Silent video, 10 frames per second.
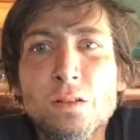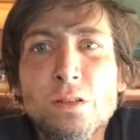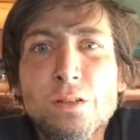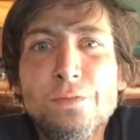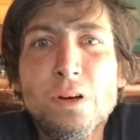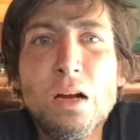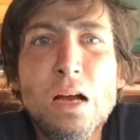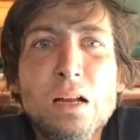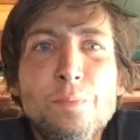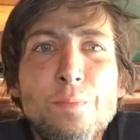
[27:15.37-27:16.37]
Trying to figure
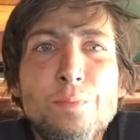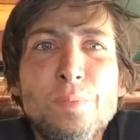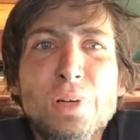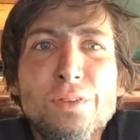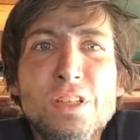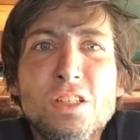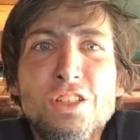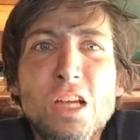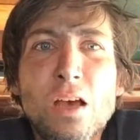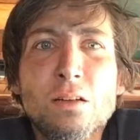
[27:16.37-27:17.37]
out how to build this
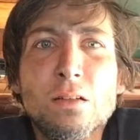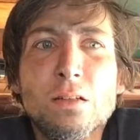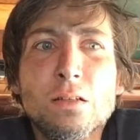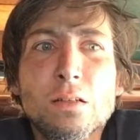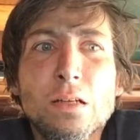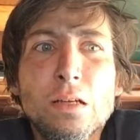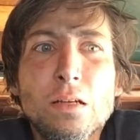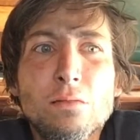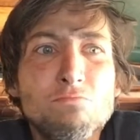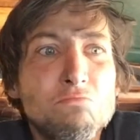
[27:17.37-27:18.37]
channel.
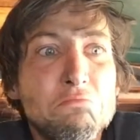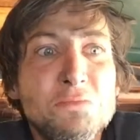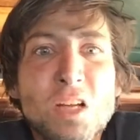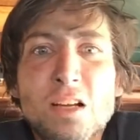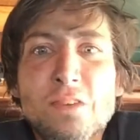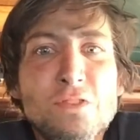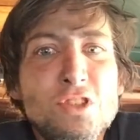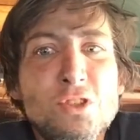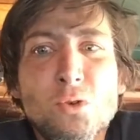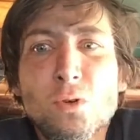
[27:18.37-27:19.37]
Not even
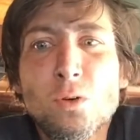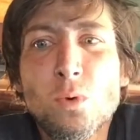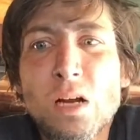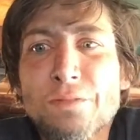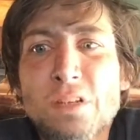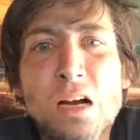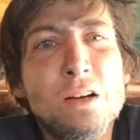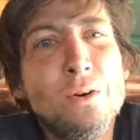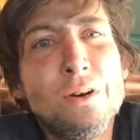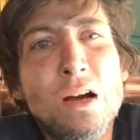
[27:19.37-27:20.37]
sure what I've
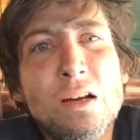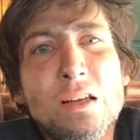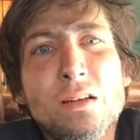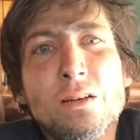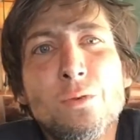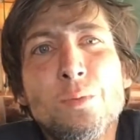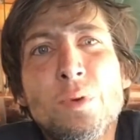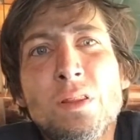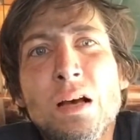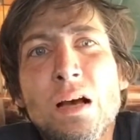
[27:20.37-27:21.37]
got going on here would
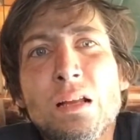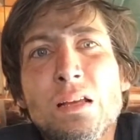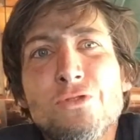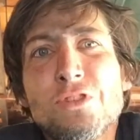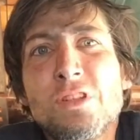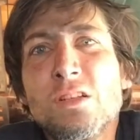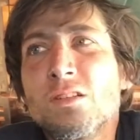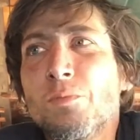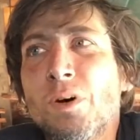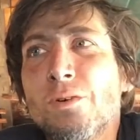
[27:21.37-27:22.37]
be that interesting
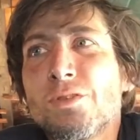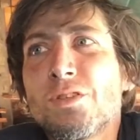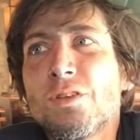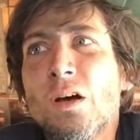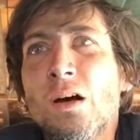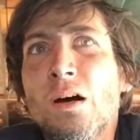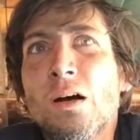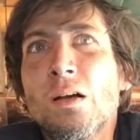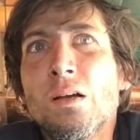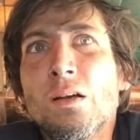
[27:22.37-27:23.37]
to most,
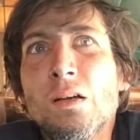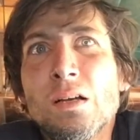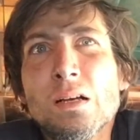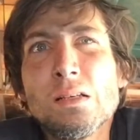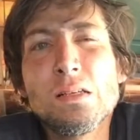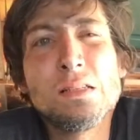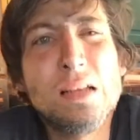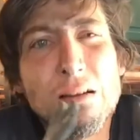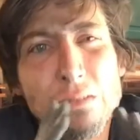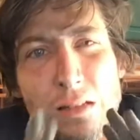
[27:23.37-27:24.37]
because it's
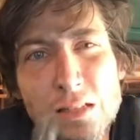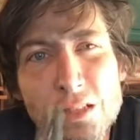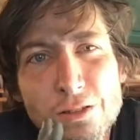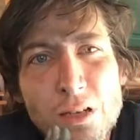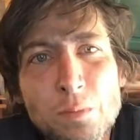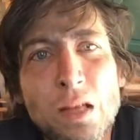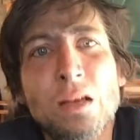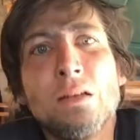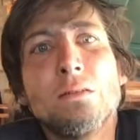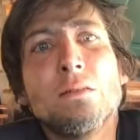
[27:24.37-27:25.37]
not really
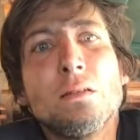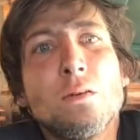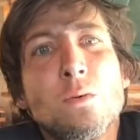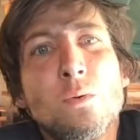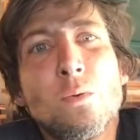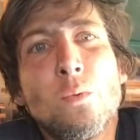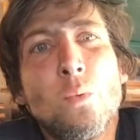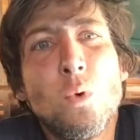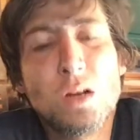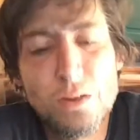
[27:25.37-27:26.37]
streamlined.
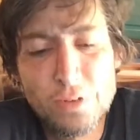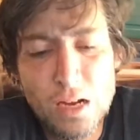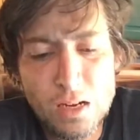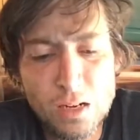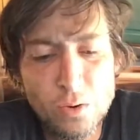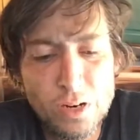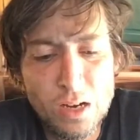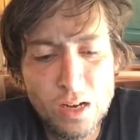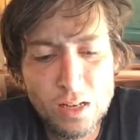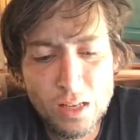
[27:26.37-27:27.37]
What I've got going
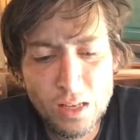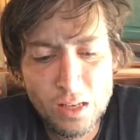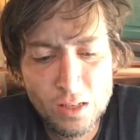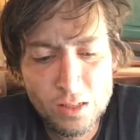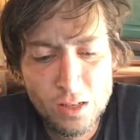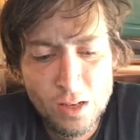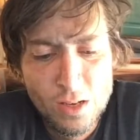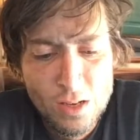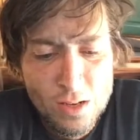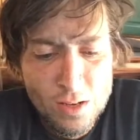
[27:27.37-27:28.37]
on is
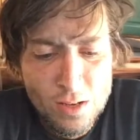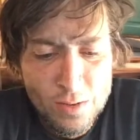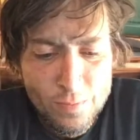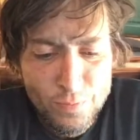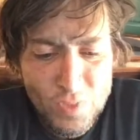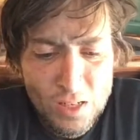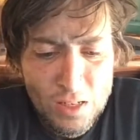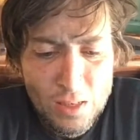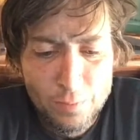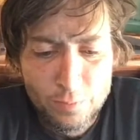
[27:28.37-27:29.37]

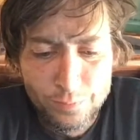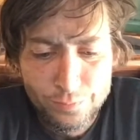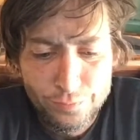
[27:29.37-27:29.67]
I'm